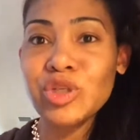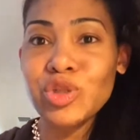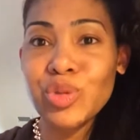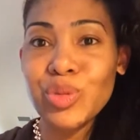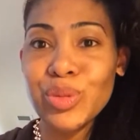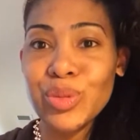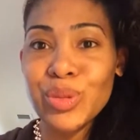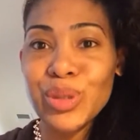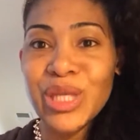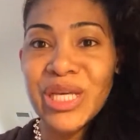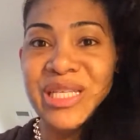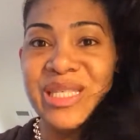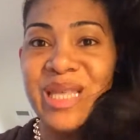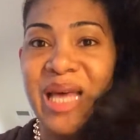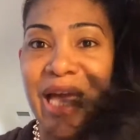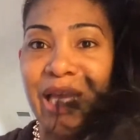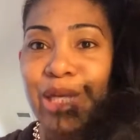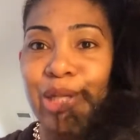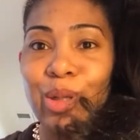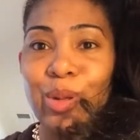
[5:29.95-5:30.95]
truth is
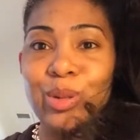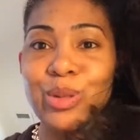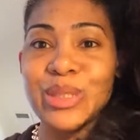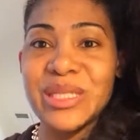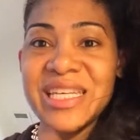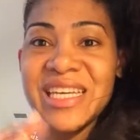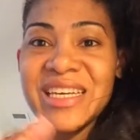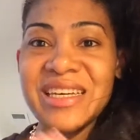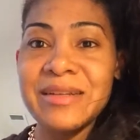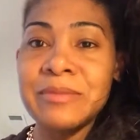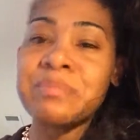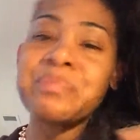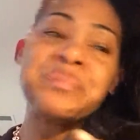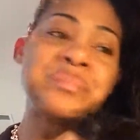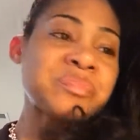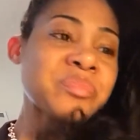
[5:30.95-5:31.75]
that you don't need